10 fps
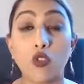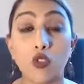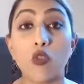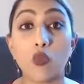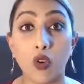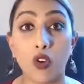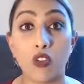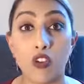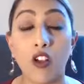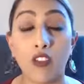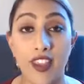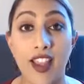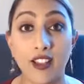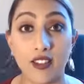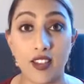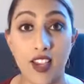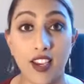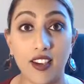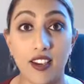your world on the outside.